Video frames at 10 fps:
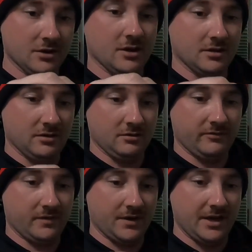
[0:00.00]
During the
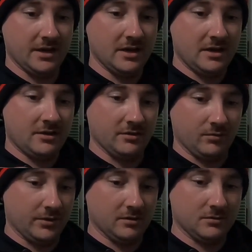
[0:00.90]
fight, the
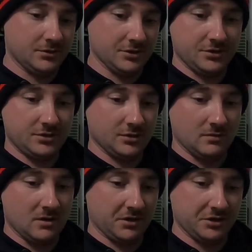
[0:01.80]
reel was just
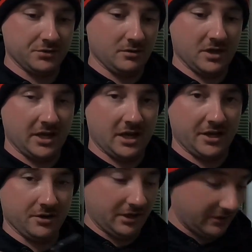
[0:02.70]
so out of control I
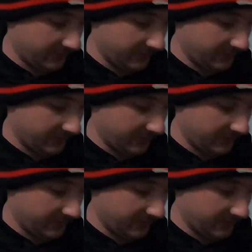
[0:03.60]
couldn't